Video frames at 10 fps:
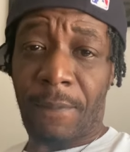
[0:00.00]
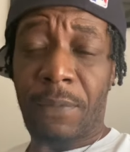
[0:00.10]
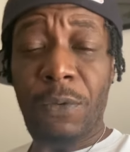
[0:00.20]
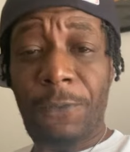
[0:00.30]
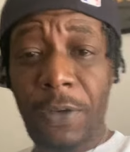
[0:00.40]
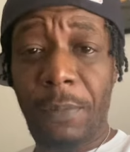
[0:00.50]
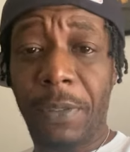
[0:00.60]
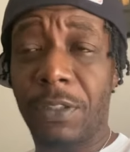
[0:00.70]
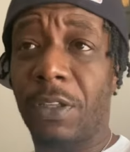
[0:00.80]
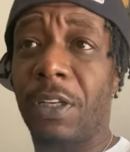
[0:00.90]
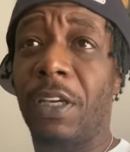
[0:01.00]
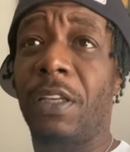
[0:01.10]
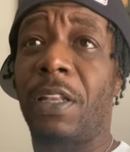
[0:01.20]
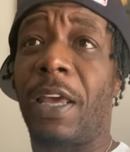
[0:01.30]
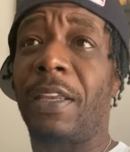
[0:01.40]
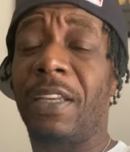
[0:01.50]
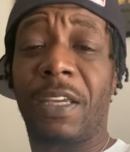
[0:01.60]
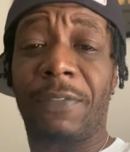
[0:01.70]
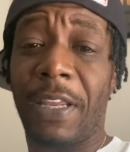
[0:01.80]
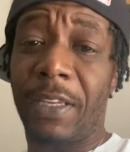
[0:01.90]
You feel me? So nigga, like, nigga,
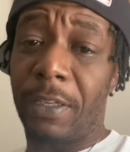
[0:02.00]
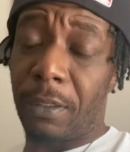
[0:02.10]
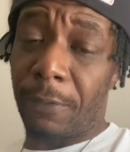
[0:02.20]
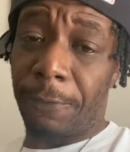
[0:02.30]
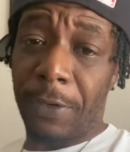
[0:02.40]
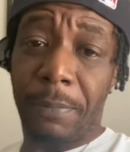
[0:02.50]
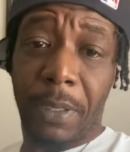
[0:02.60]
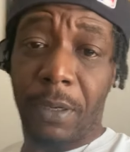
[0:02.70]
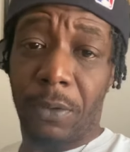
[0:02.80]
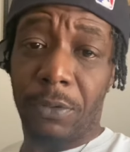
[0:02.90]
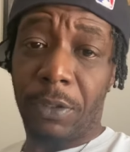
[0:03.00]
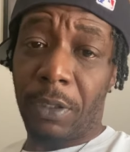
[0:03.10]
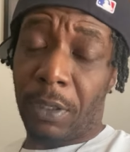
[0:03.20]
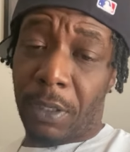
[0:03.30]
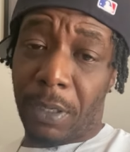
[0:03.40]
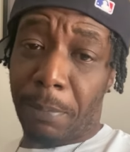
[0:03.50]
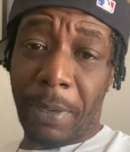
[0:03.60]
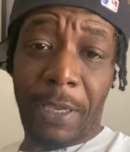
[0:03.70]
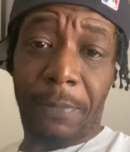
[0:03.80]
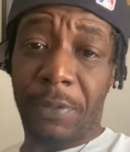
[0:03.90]
if they killing females and
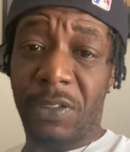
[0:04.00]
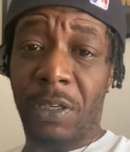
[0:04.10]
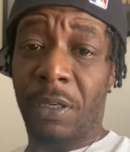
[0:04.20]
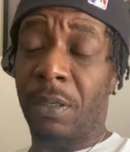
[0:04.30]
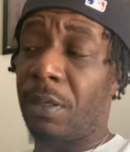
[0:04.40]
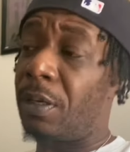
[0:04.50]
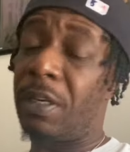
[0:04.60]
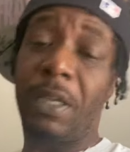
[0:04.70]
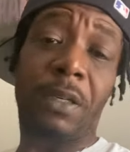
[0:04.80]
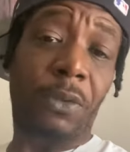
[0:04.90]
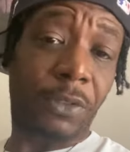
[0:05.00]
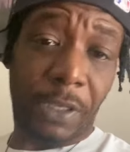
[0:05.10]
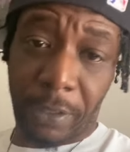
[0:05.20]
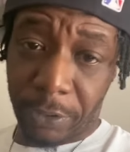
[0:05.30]
babies, nigga, a nigga don't stand a